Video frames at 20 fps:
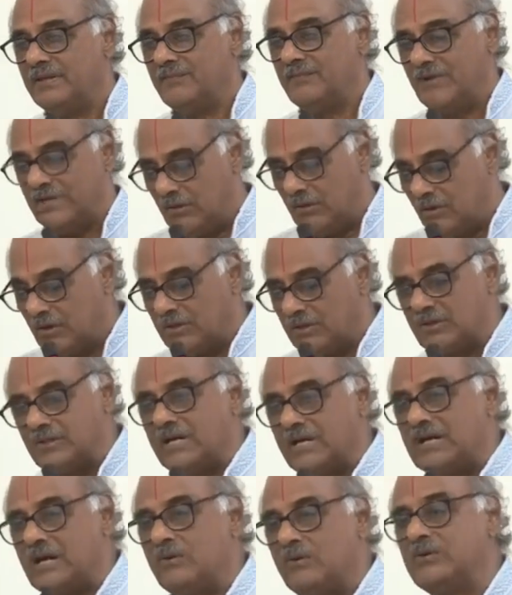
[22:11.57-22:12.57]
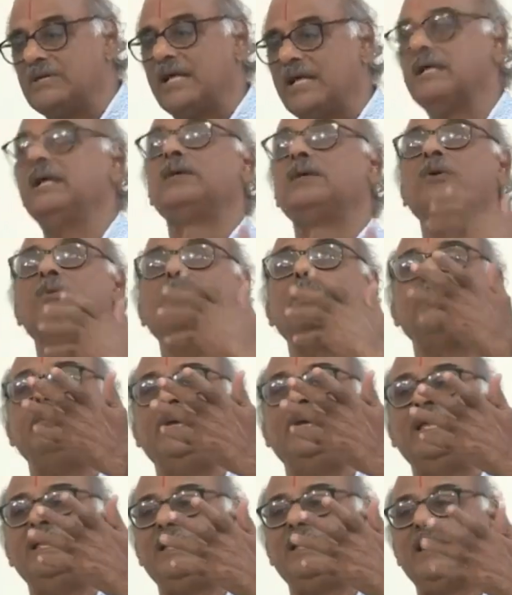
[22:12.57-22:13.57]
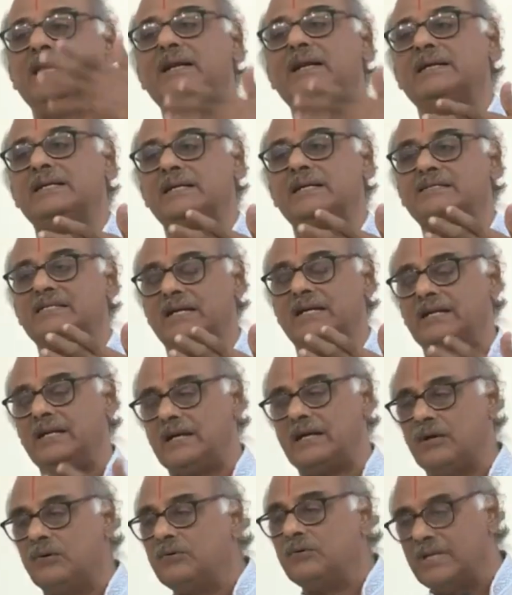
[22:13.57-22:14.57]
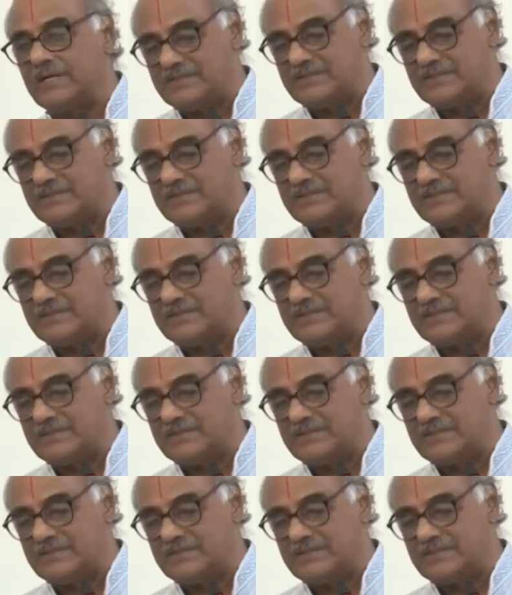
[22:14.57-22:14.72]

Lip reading: When you go to the counter, a human being can understand the counter.